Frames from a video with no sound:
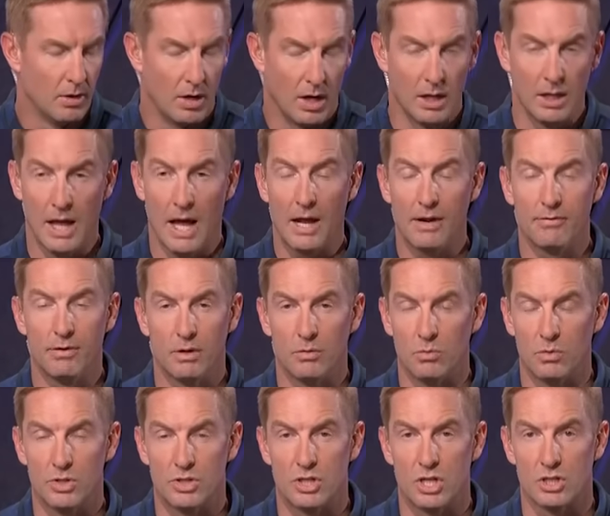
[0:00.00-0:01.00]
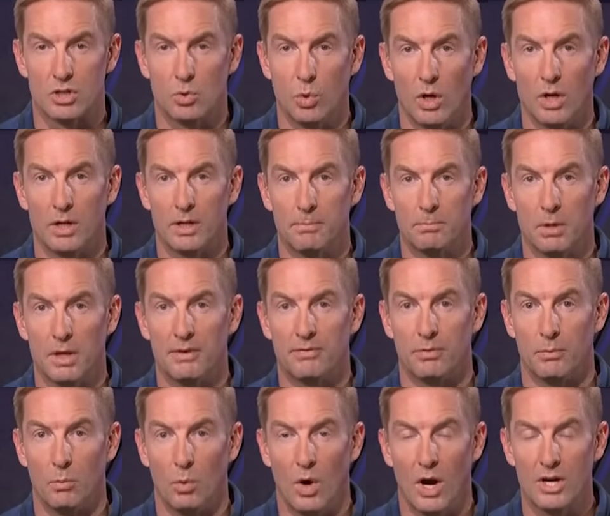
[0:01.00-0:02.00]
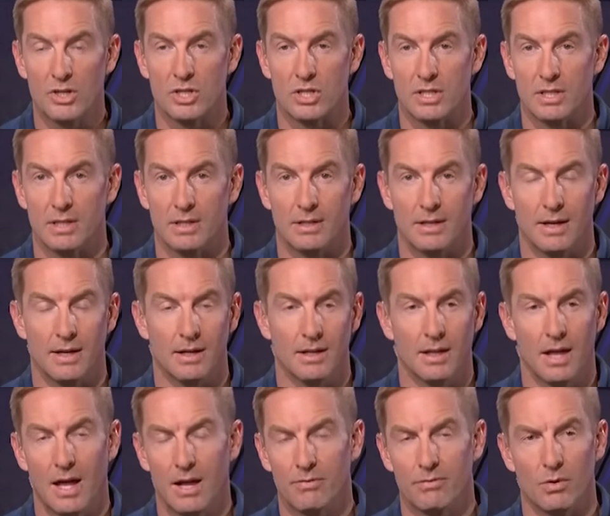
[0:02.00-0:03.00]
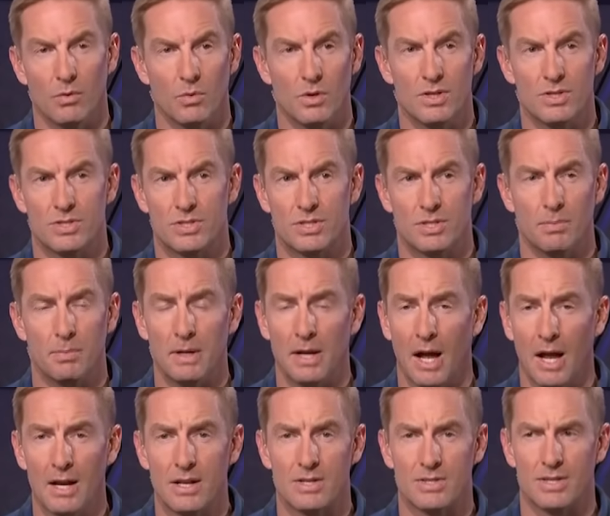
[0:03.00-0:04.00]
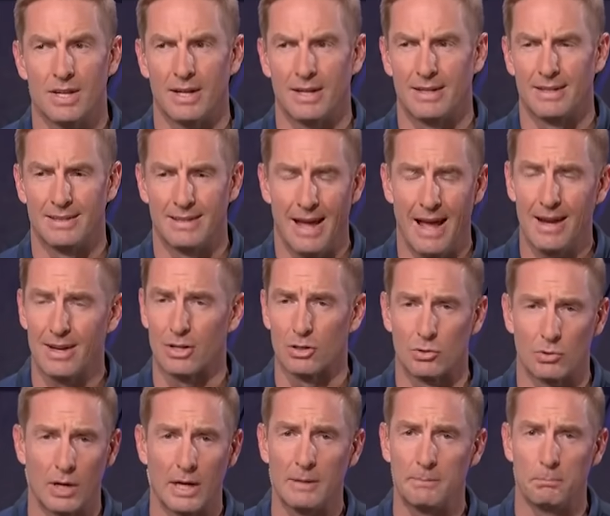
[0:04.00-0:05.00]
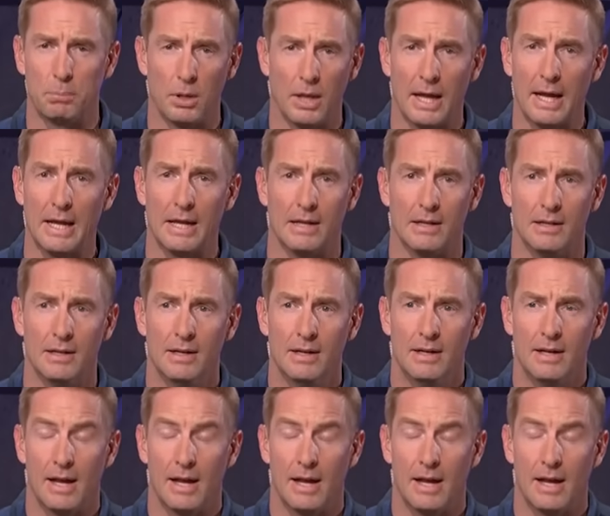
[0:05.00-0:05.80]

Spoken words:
A lot of it was just quality play from Washington, and a lot of it was, to be honest, like not a great plan.